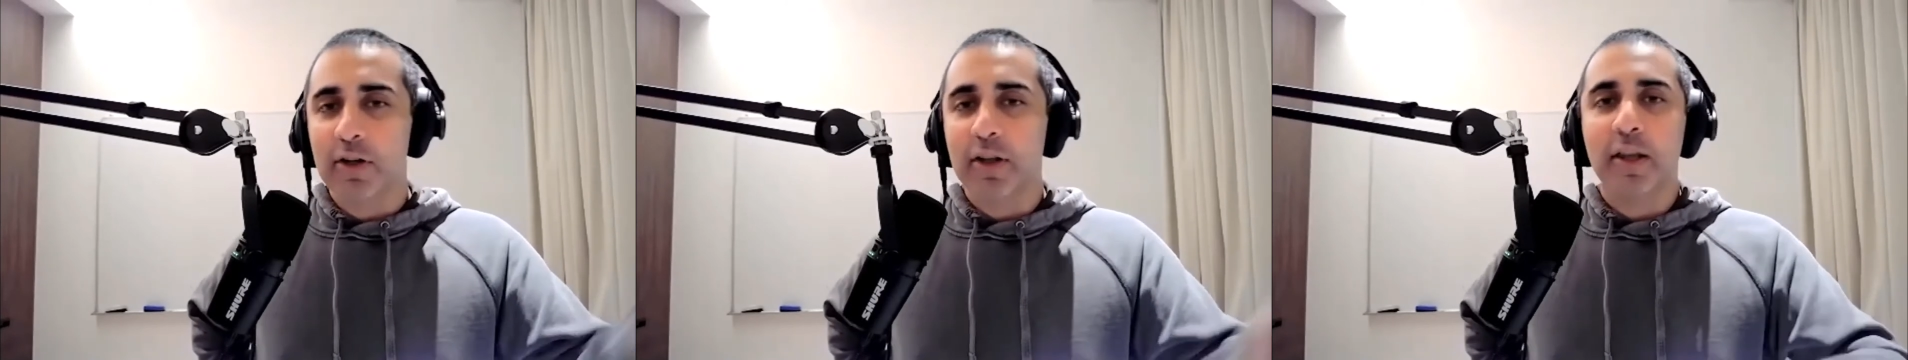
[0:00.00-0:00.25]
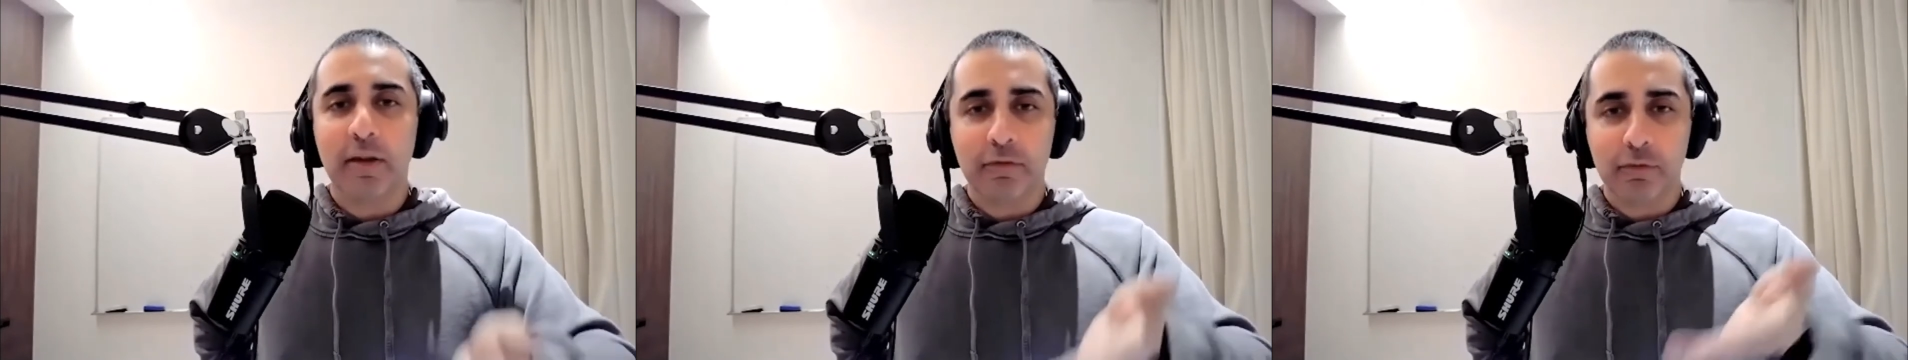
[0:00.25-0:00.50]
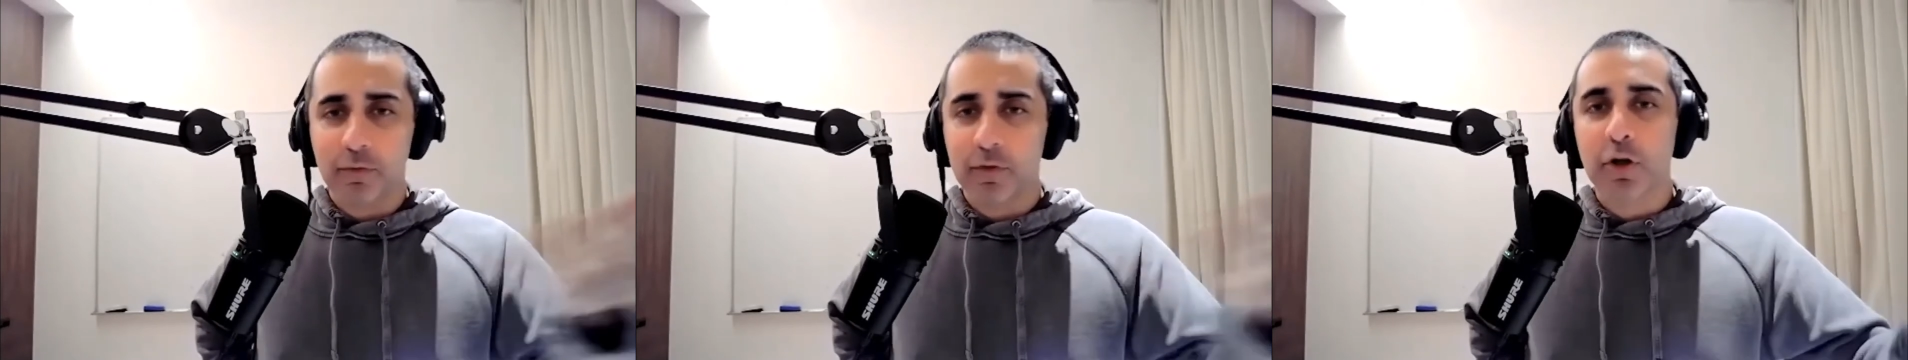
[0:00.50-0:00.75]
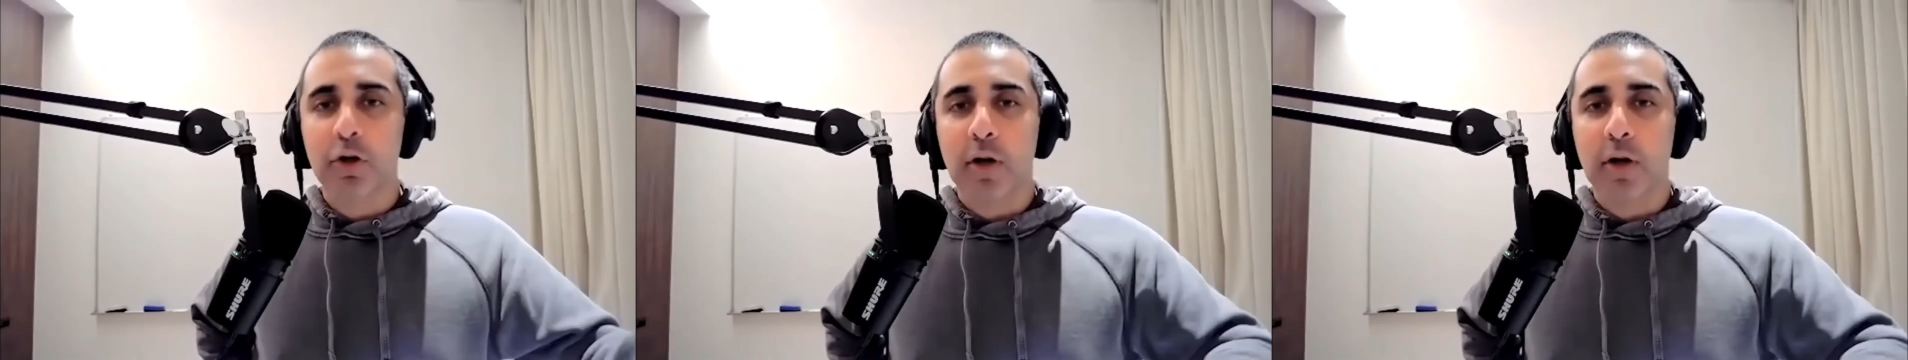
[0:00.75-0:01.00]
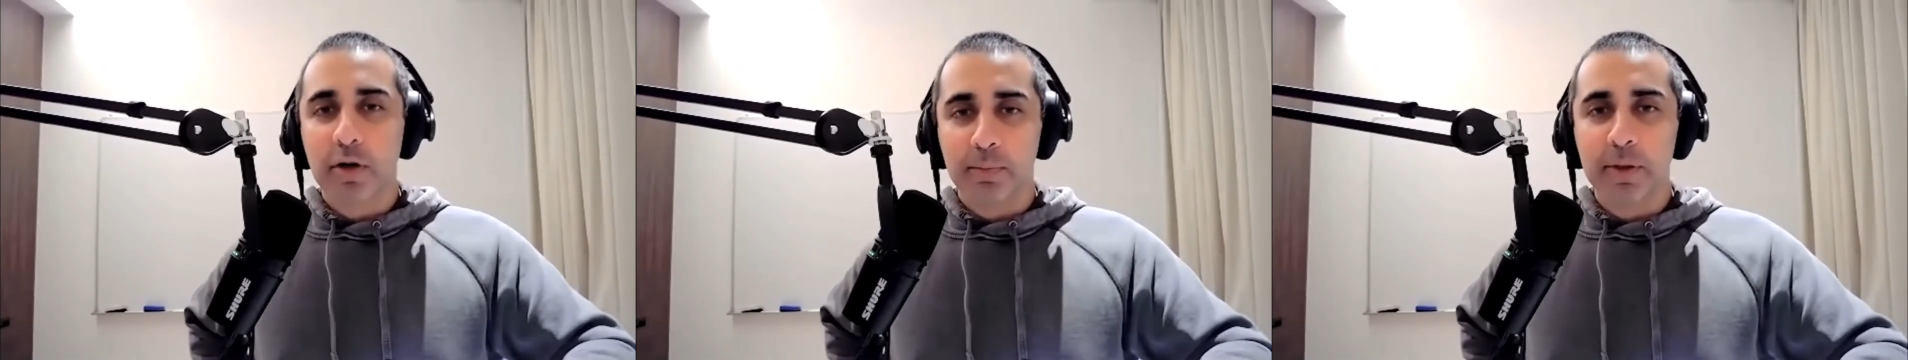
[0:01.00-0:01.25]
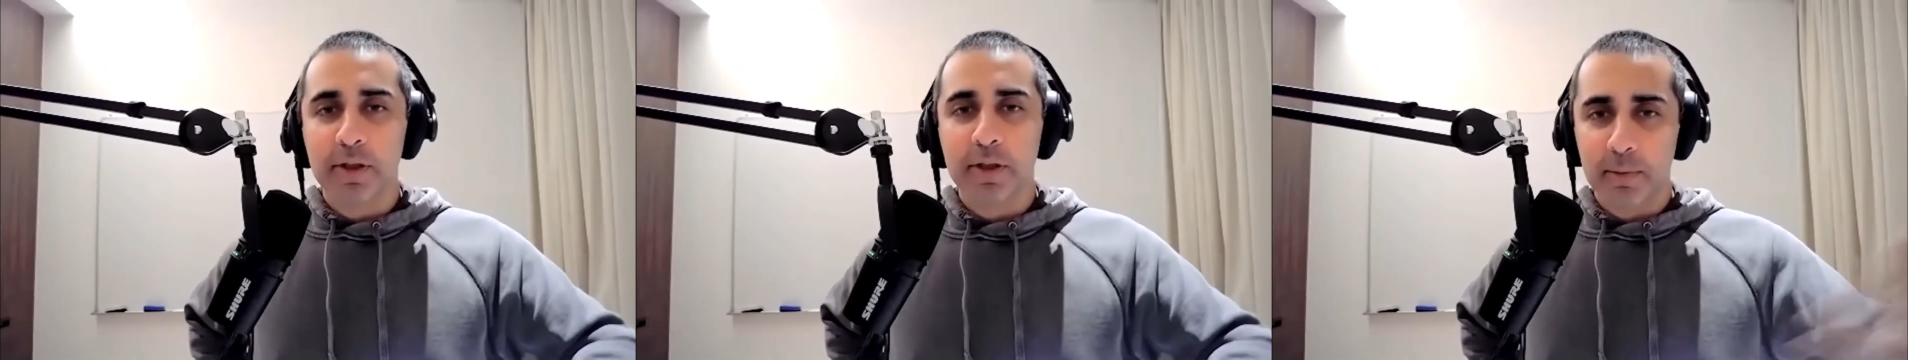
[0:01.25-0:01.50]
And then they turn around
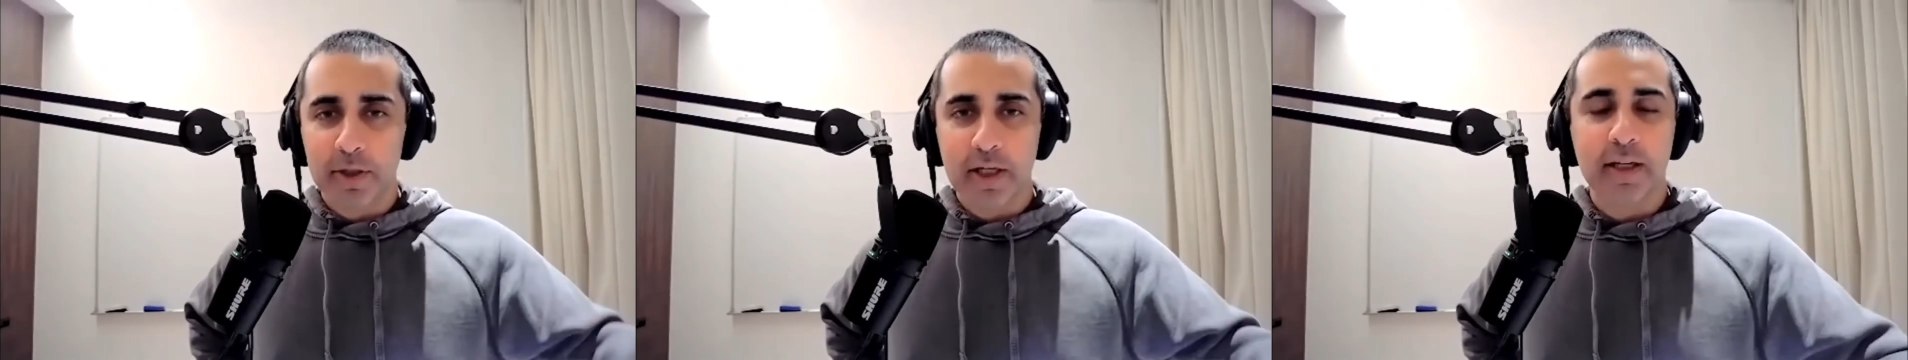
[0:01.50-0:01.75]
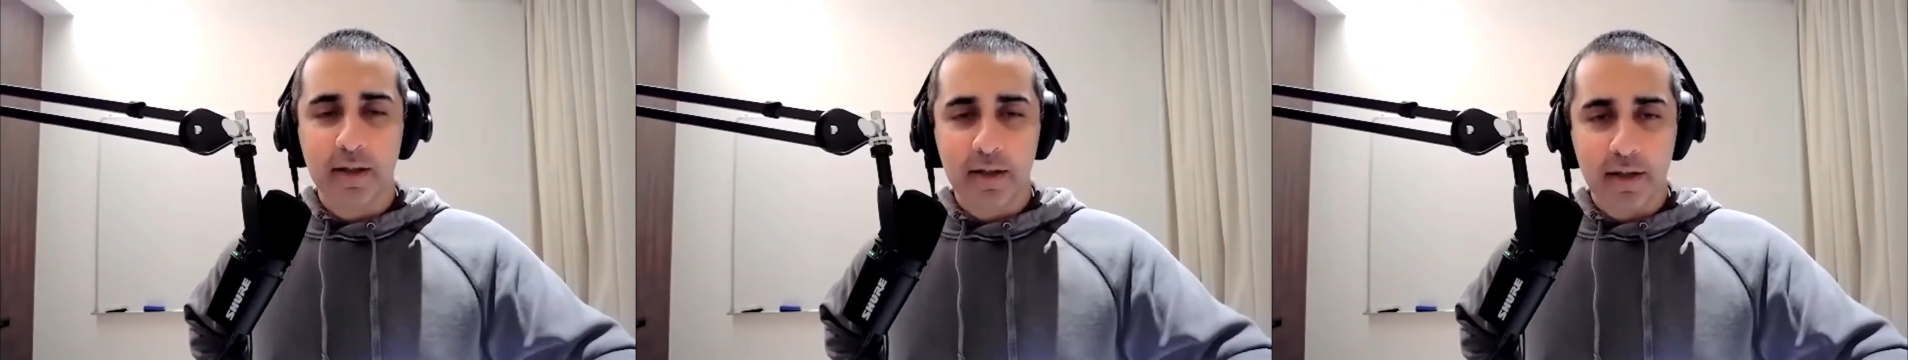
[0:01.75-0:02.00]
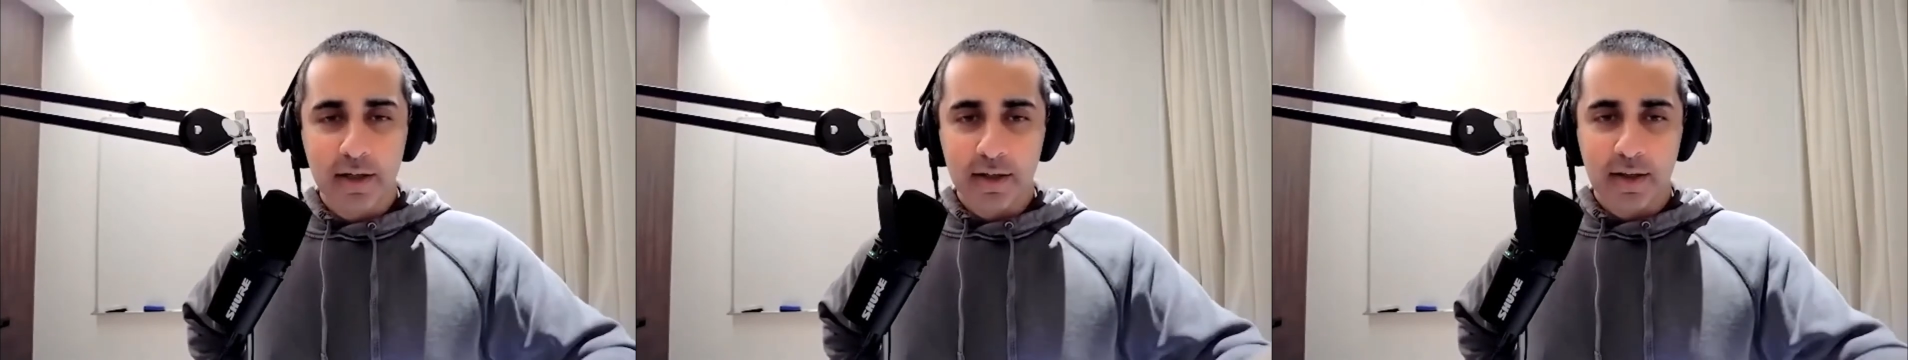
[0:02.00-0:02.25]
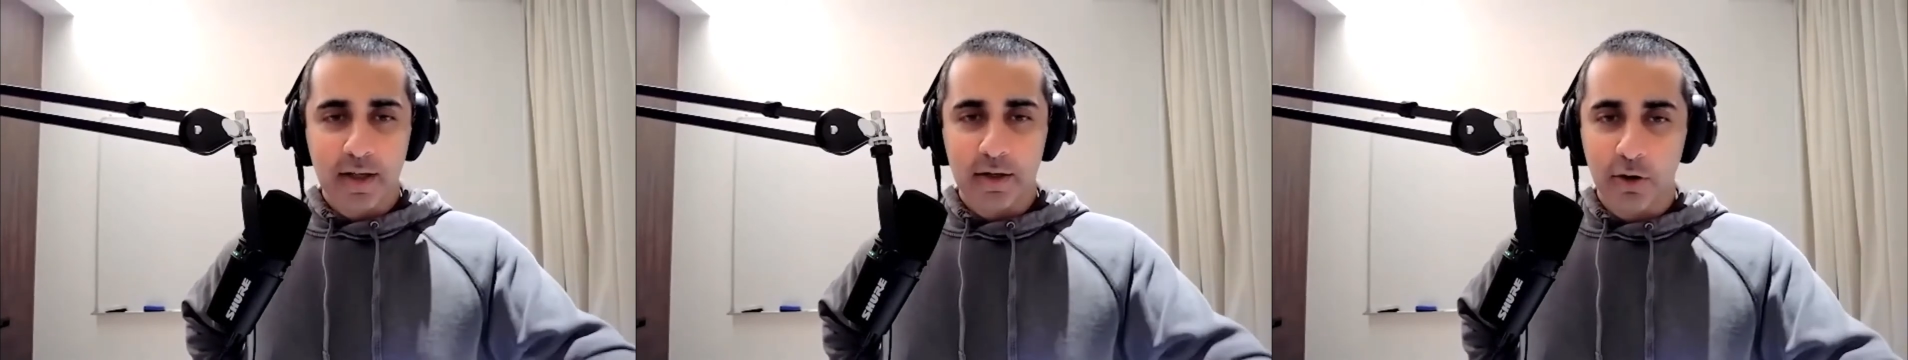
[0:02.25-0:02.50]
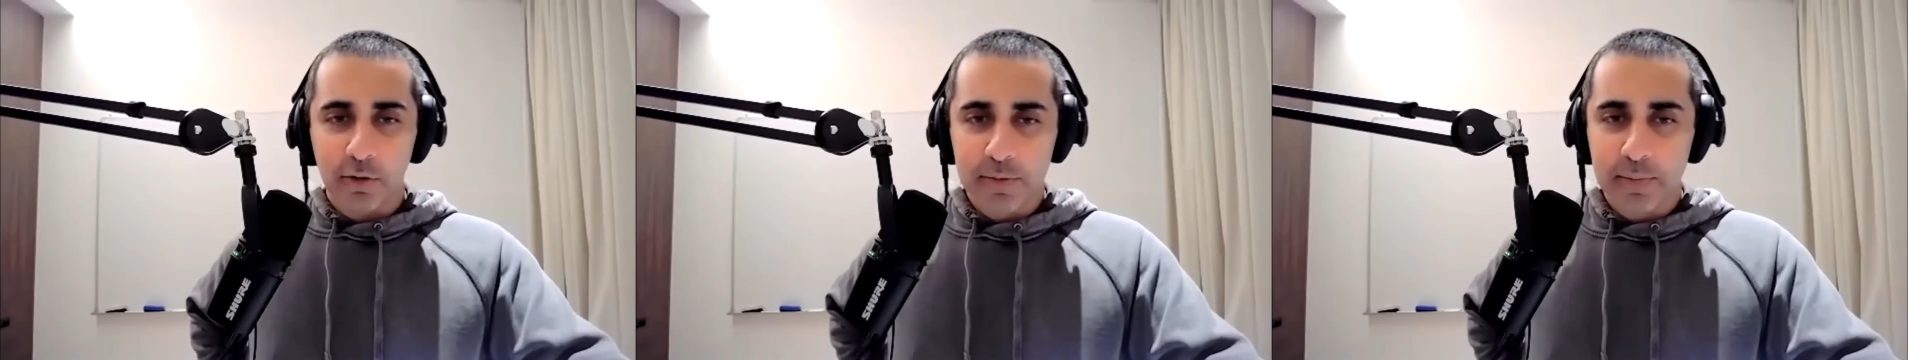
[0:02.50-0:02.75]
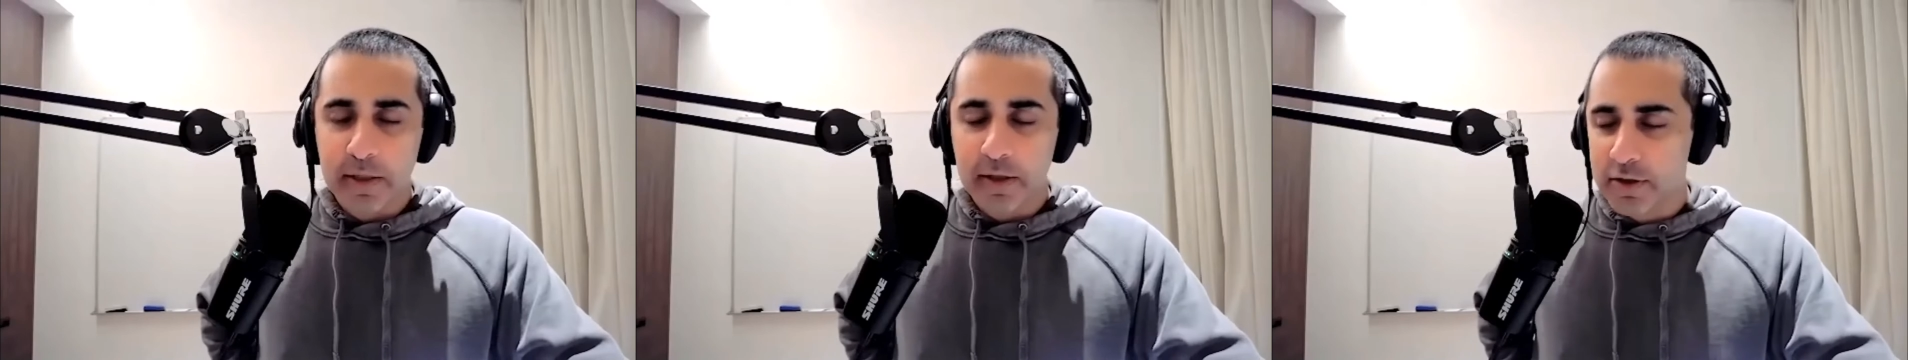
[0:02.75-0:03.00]
completely to pretending that they had always
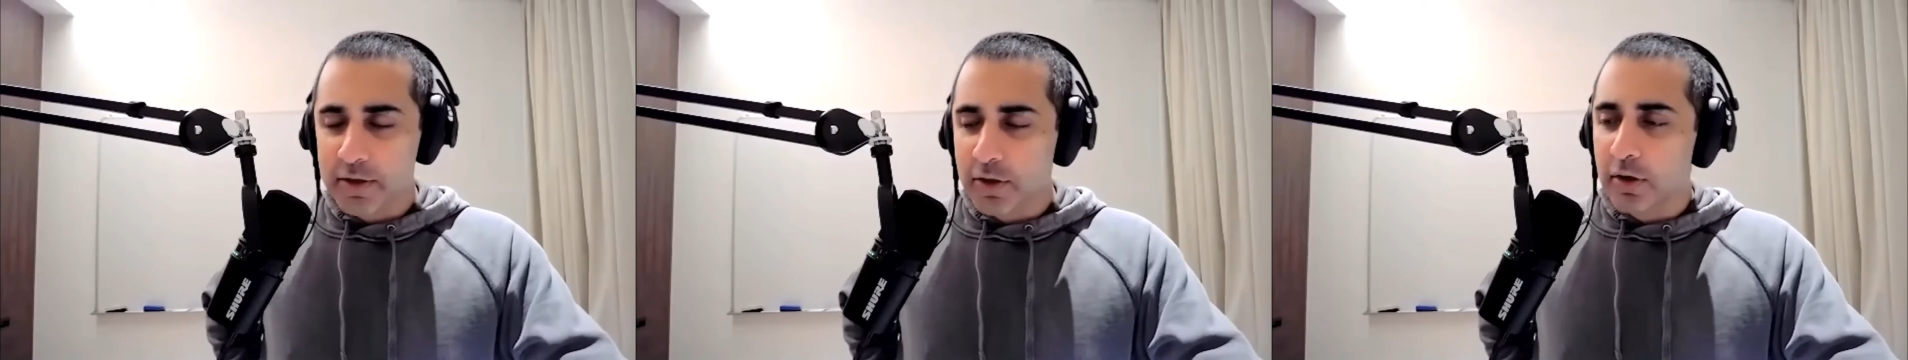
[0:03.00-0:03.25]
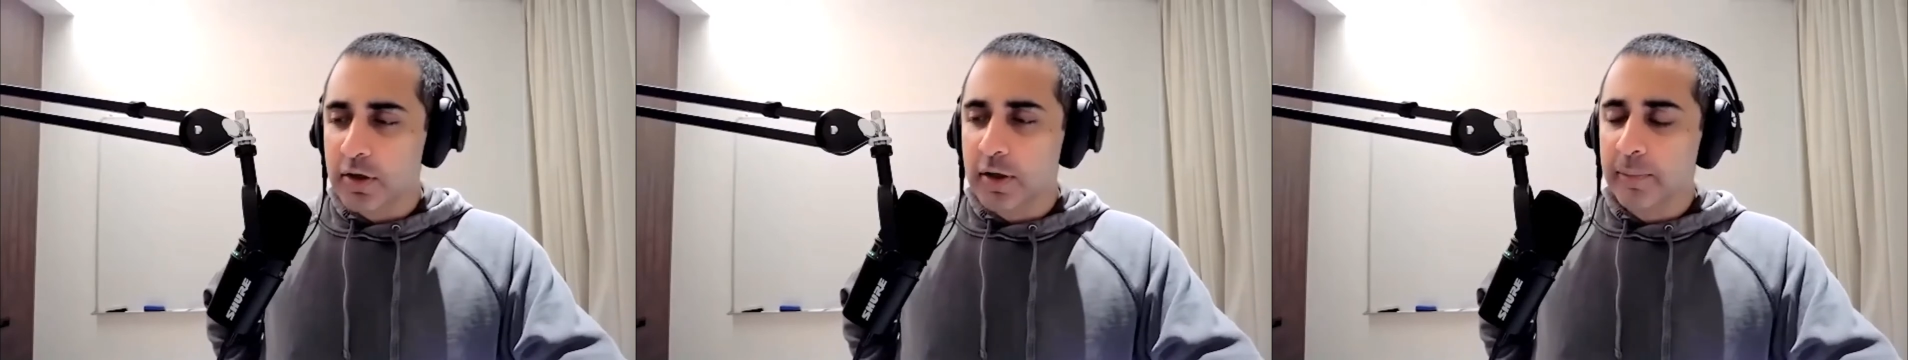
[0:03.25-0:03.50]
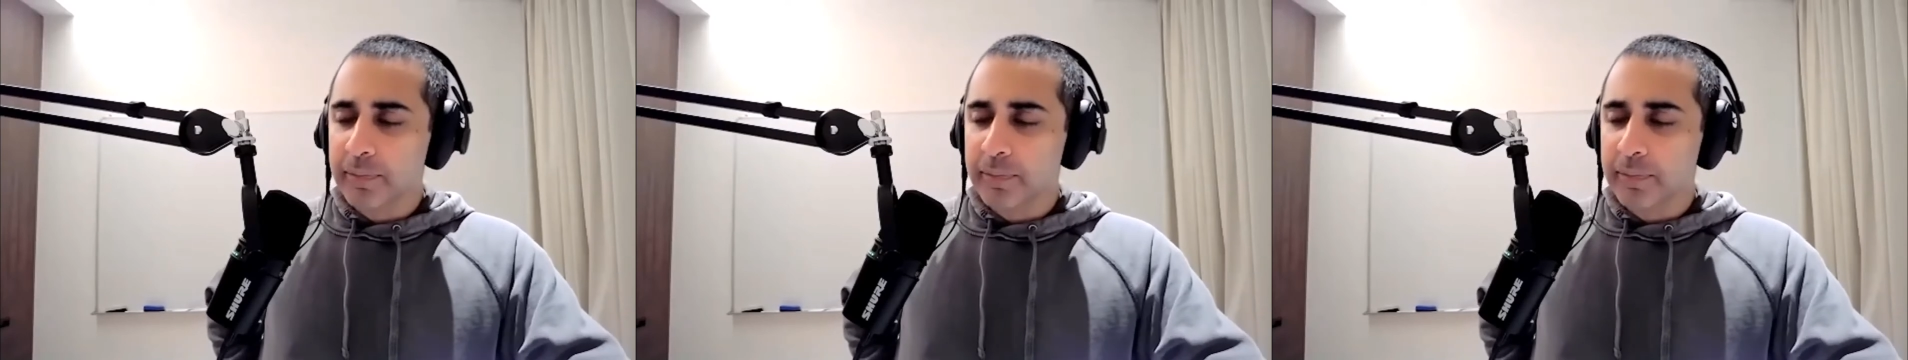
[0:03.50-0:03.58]
been concerned.